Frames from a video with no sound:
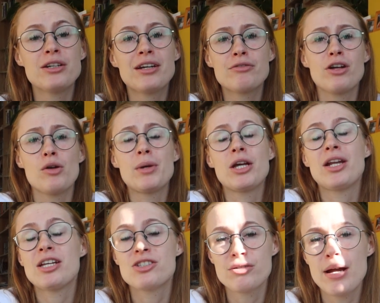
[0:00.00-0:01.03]
You can follow me on
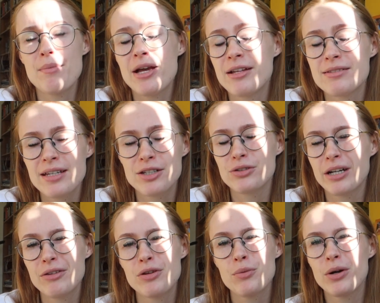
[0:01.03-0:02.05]
Instagram and
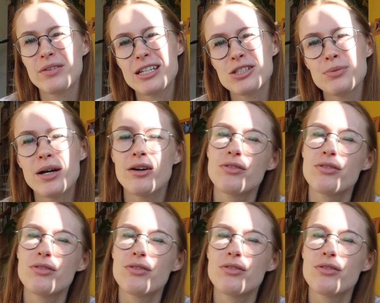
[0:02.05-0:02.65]
TikTok if you want as well,